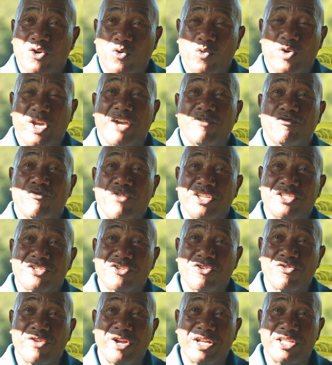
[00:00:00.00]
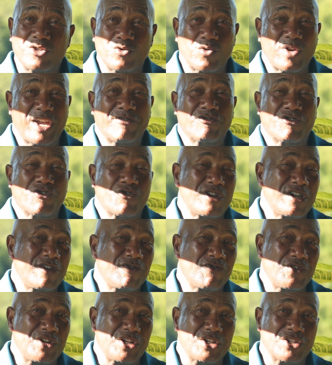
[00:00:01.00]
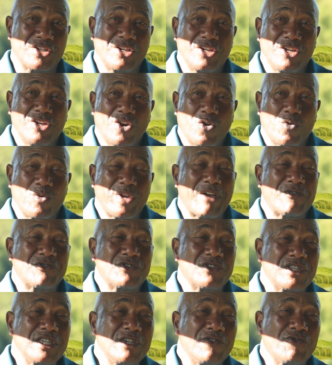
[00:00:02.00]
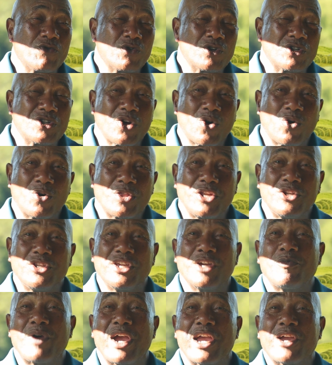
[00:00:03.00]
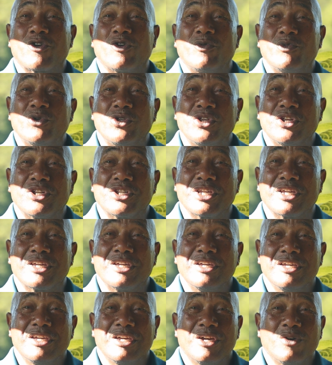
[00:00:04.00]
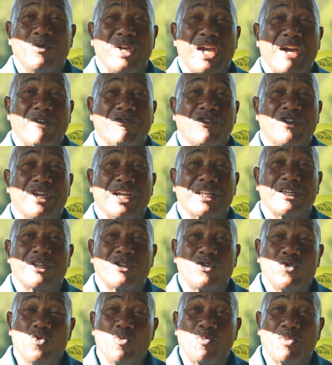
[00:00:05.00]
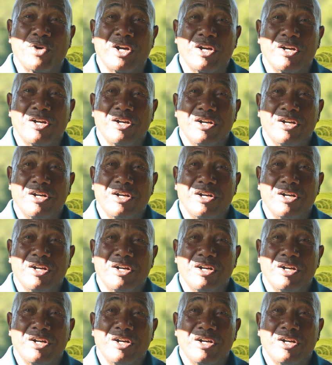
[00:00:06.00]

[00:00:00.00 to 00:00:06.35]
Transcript: We have restaurants, we have crayfish, we have seafood town and nearby community. We have Catadupa,